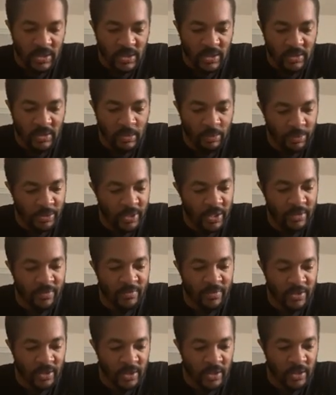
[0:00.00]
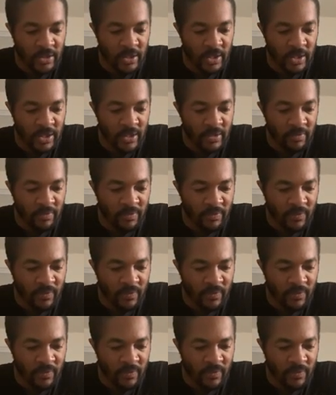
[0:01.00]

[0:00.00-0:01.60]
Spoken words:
the BFG said.